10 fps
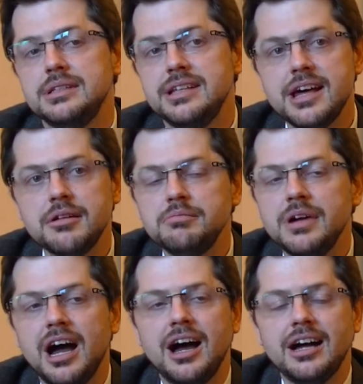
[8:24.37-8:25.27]
There
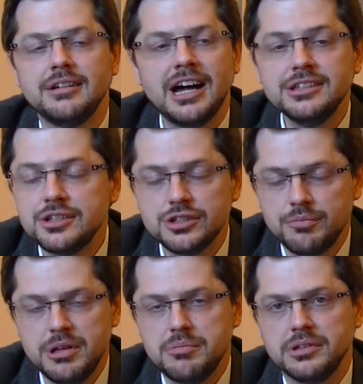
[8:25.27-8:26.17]
are hundreds
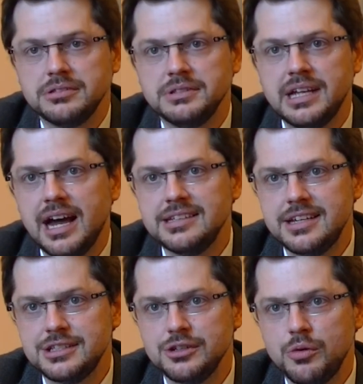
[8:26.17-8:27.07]
of people
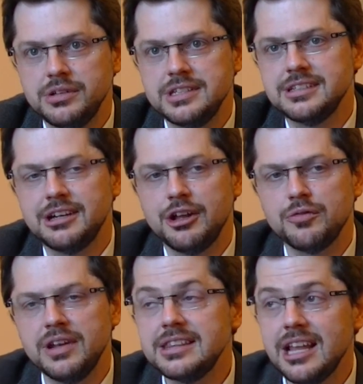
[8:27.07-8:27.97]
gathered. So this kind
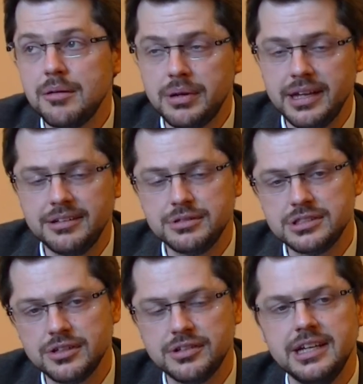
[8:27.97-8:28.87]
of Letná plain, which
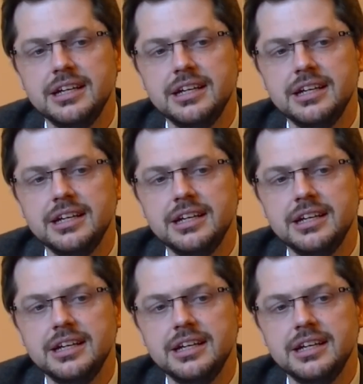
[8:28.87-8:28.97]
is not